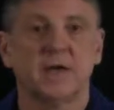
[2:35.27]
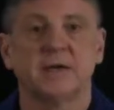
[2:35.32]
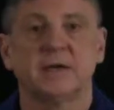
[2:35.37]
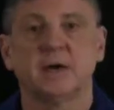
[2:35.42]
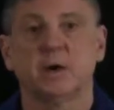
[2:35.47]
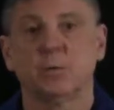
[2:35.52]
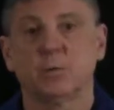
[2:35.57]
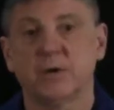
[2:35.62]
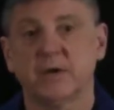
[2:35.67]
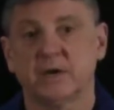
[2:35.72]

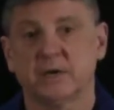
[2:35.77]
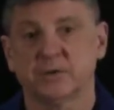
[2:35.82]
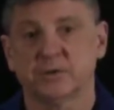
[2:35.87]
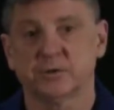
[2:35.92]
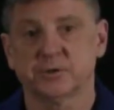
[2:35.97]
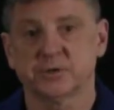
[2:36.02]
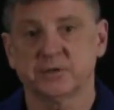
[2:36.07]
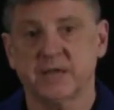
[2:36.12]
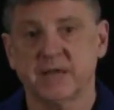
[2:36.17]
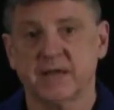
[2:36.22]
Now we
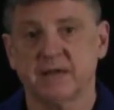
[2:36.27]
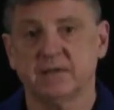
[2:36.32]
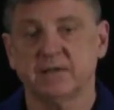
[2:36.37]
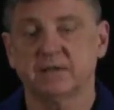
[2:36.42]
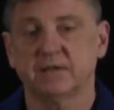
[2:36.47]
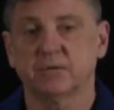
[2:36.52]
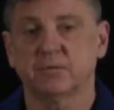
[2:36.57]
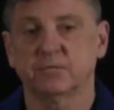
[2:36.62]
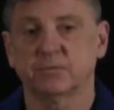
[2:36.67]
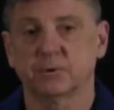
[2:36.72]

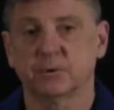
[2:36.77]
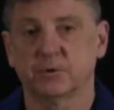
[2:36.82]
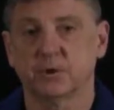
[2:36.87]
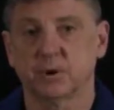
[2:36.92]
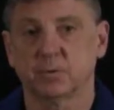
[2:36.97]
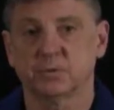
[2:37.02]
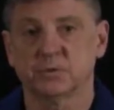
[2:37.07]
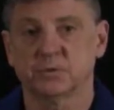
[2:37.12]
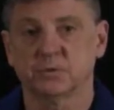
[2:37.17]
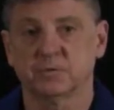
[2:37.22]
understand that for an
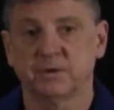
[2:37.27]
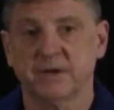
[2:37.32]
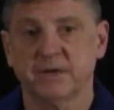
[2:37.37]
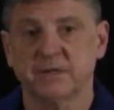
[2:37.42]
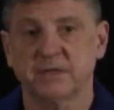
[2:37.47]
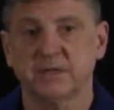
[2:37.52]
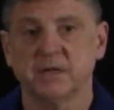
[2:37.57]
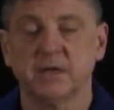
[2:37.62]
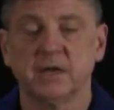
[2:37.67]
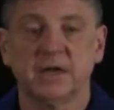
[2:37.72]

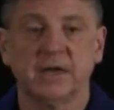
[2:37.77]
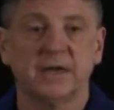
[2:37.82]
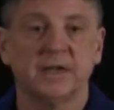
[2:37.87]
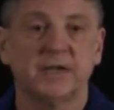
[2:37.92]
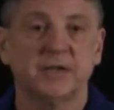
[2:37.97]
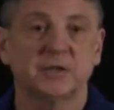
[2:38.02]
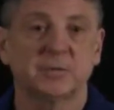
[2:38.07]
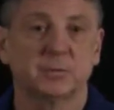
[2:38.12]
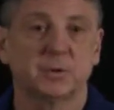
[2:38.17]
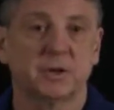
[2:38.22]
observation,
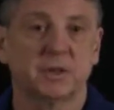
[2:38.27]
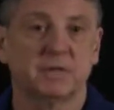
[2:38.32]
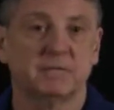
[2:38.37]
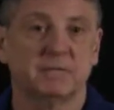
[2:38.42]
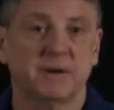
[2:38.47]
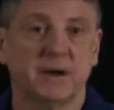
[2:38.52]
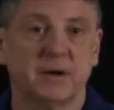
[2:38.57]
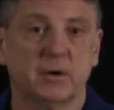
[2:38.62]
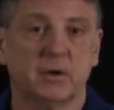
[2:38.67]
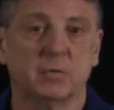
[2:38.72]
each one of the
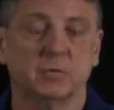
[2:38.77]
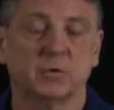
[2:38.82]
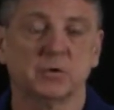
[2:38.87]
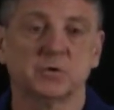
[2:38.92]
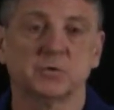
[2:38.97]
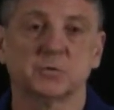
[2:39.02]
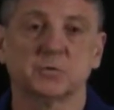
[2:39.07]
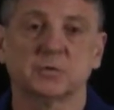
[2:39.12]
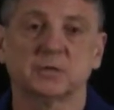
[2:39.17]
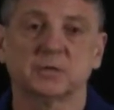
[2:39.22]

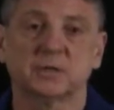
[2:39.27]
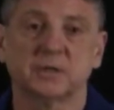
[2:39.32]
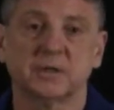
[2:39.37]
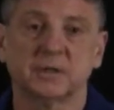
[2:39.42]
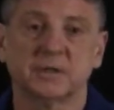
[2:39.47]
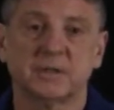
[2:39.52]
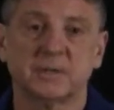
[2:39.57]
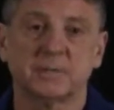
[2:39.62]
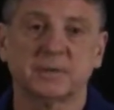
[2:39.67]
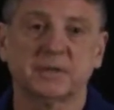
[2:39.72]
variables will
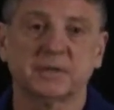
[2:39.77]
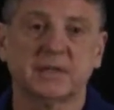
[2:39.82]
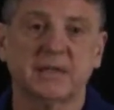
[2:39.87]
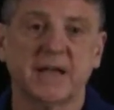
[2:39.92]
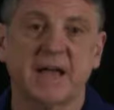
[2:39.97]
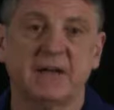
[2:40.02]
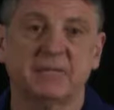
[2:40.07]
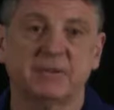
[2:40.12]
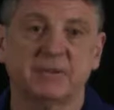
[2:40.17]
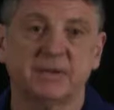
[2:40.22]
typically
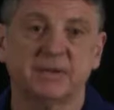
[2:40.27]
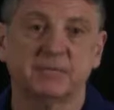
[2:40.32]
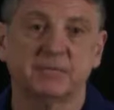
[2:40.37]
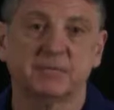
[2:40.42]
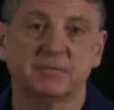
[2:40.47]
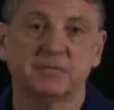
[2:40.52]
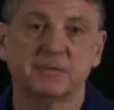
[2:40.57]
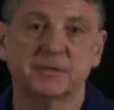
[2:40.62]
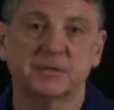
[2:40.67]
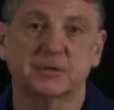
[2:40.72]
have a
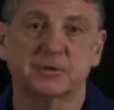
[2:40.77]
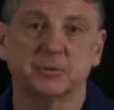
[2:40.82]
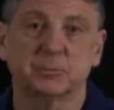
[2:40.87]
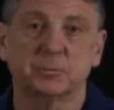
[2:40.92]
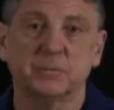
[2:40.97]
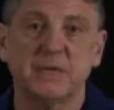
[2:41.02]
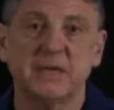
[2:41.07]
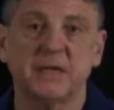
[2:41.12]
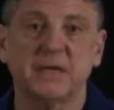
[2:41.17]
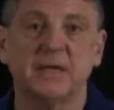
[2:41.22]
different physical
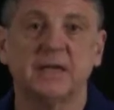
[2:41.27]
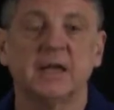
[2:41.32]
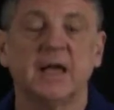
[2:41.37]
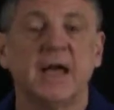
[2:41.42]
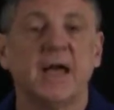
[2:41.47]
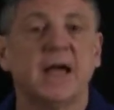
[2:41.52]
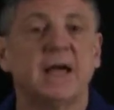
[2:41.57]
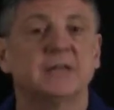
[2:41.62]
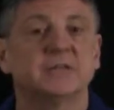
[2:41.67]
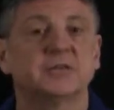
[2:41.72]
meaning,
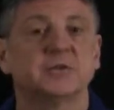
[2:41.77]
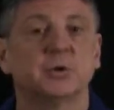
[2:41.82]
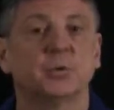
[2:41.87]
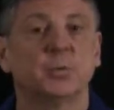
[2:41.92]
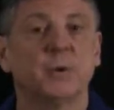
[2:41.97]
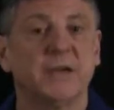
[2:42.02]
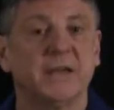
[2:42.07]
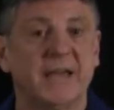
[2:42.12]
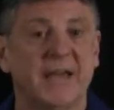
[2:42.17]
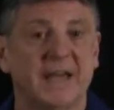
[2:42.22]
and so
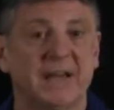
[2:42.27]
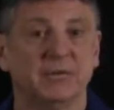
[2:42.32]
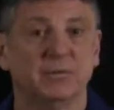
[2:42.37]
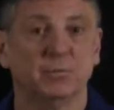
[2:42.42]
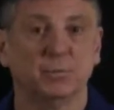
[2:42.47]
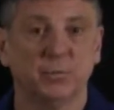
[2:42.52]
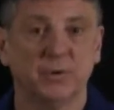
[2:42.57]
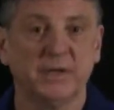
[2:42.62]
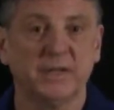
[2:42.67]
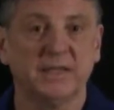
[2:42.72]
we can't
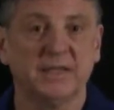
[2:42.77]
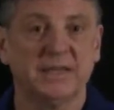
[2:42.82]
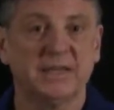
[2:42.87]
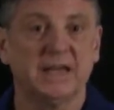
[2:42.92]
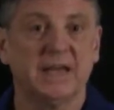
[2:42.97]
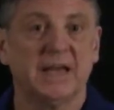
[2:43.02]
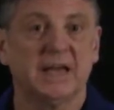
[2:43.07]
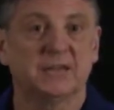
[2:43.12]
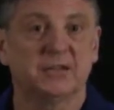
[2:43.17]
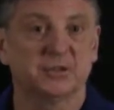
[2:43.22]

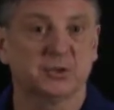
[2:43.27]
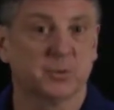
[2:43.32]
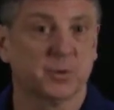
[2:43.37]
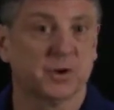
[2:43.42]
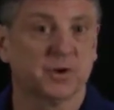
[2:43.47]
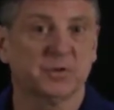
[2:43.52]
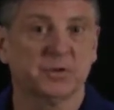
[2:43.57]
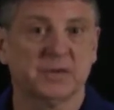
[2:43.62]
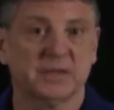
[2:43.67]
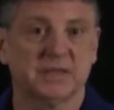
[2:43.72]
really
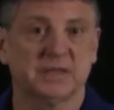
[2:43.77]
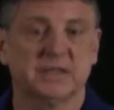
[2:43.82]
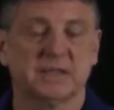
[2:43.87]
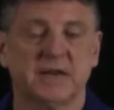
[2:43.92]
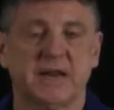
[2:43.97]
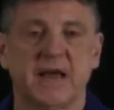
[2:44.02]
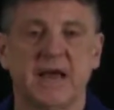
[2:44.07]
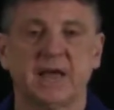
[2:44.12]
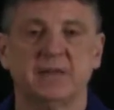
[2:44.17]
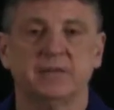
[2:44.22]
square things
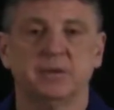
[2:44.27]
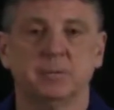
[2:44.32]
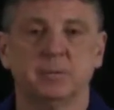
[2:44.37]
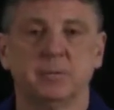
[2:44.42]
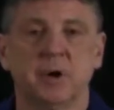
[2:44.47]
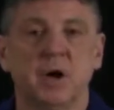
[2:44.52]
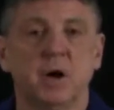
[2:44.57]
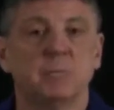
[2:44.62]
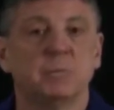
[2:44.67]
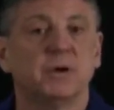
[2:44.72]
and add
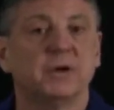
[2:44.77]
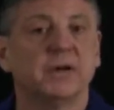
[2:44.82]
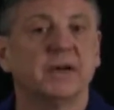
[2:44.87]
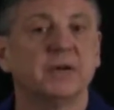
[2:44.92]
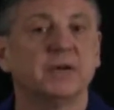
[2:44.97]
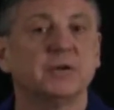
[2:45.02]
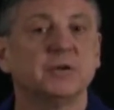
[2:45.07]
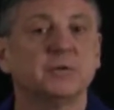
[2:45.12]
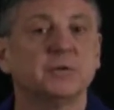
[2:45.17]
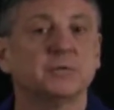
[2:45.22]
them. But
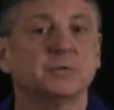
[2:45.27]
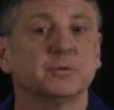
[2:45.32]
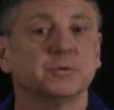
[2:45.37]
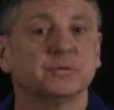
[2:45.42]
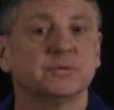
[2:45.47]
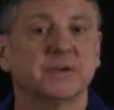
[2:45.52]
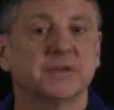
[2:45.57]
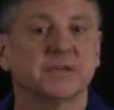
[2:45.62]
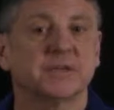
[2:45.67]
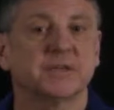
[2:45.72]
a useful
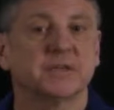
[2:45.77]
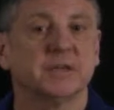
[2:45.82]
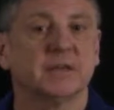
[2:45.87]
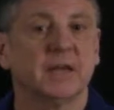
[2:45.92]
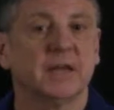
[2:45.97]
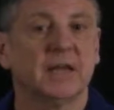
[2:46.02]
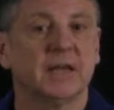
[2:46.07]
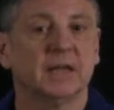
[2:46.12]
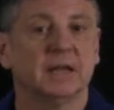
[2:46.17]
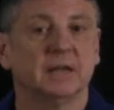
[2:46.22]

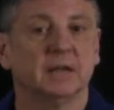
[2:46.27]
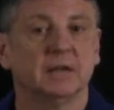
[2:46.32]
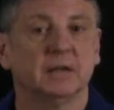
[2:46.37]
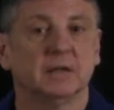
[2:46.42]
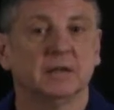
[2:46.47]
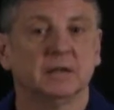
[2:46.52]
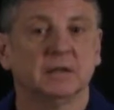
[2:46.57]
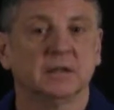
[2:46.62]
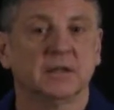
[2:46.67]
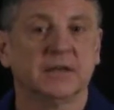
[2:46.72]
fiction in
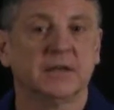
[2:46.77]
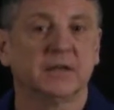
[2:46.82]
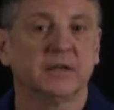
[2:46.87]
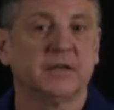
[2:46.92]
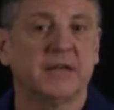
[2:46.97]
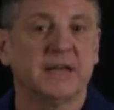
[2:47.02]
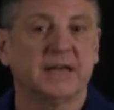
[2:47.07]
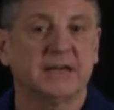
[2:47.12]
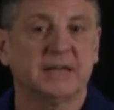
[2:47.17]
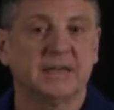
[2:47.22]
linear
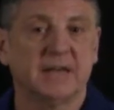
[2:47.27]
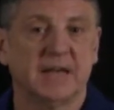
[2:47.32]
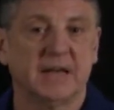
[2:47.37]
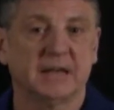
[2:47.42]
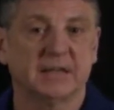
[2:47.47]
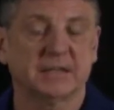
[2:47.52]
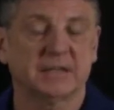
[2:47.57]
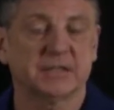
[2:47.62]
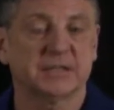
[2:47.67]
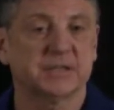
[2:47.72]
data
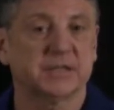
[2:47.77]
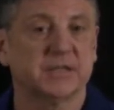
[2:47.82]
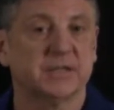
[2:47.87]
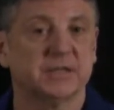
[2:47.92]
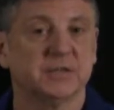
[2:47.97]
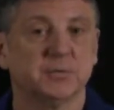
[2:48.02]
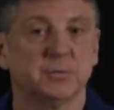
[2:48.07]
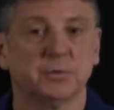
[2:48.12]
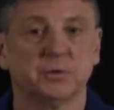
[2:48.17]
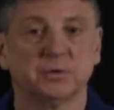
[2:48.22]
analysis
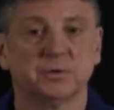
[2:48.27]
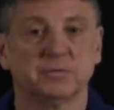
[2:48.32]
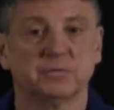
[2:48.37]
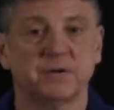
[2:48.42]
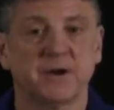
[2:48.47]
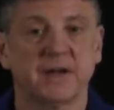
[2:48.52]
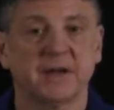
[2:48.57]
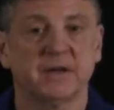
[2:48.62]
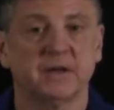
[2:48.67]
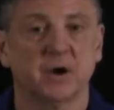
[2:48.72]
is we'll
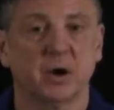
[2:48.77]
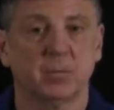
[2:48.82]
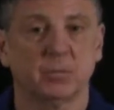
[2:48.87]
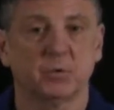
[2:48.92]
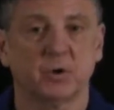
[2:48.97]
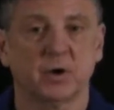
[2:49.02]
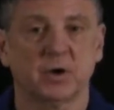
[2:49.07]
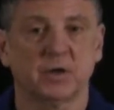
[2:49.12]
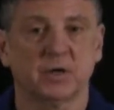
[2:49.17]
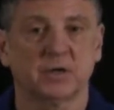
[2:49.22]
define a dot
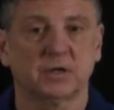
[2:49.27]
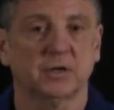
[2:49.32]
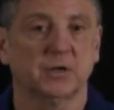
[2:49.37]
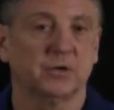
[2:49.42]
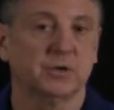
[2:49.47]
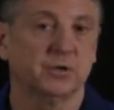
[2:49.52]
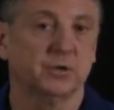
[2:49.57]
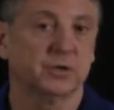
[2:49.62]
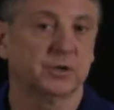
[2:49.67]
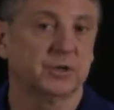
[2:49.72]
product.
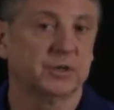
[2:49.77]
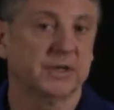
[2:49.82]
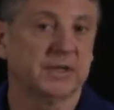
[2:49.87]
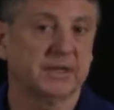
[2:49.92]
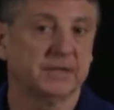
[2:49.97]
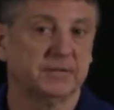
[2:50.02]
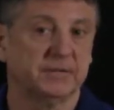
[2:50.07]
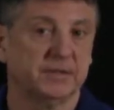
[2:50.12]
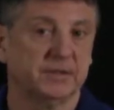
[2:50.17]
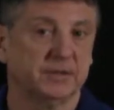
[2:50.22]
You could think
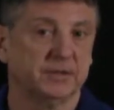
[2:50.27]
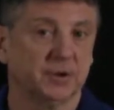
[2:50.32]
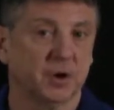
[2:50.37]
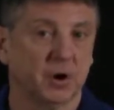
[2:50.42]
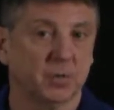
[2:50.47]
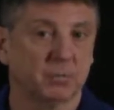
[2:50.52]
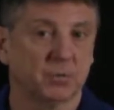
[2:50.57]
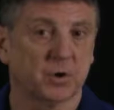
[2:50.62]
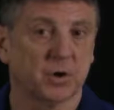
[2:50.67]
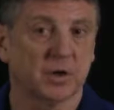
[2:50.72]
of a
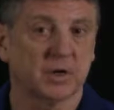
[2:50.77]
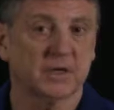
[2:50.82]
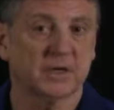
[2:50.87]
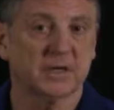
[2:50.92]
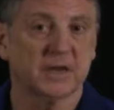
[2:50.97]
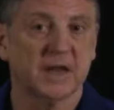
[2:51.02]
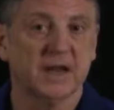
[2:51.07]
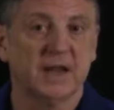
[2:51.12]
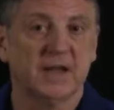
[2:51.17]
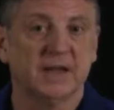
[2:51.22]
dot
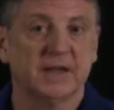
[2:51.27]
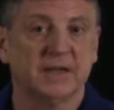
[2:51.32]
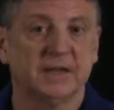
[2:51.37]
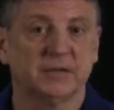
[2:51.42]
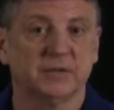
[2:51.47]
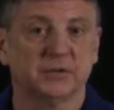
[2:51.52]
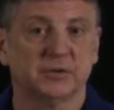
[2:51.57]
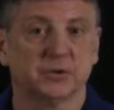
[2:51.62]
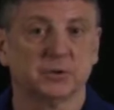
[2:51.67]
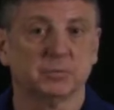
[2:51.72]
product
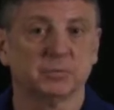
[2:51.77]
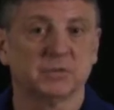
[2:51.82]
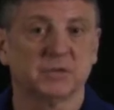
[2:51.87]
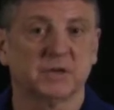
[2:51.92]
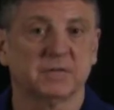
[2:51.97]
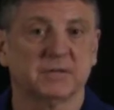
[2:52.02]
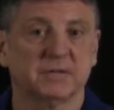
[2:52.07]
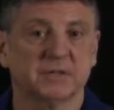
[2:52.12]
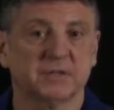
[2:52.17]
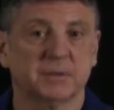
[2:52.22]
in terms
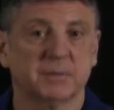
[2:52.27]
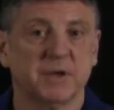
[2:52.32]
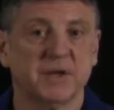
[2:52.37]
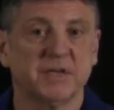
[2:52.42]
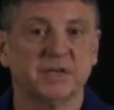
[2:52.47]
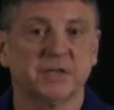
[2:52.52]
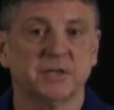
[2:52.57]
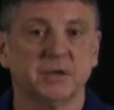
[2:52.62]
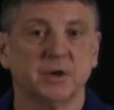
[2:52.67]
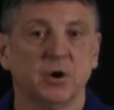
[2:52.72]
of a
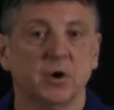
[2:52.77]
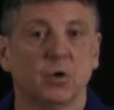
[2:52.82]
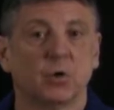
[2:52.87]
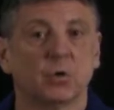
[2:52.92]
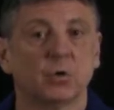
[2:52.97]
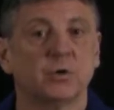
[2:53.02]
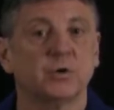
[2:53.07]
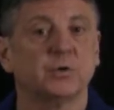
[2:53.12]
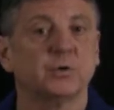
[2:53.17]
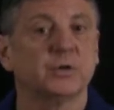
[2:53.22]
summation,
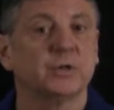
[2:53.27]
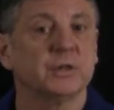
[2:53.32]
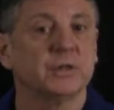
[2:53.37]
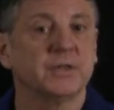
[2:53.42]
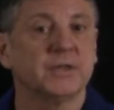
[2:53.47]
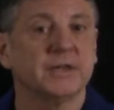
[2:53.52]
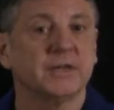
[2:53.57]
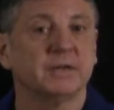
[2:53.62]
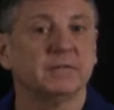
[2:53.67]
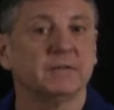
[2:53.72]
or you can
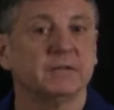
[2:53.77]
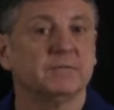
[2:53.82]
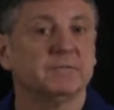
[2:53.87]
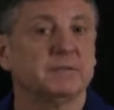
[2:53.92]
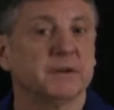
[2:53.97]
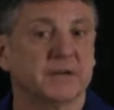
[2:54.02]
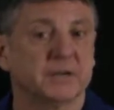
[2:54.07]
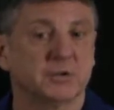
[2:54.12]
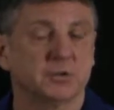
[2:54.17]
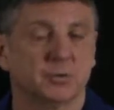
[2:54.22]
think of it
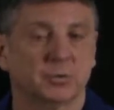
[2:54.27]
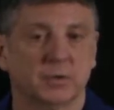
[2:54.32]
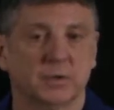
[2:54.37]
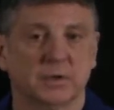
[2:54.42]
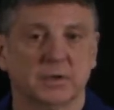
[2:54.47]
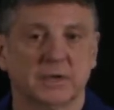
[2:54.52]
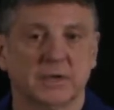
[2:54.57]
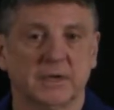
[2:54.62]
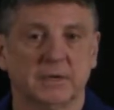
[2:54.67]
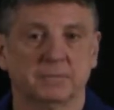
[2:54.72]

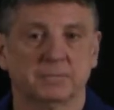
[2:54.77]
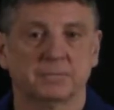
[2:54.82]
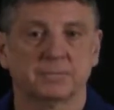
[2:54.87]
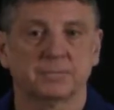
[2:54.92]
vectorially.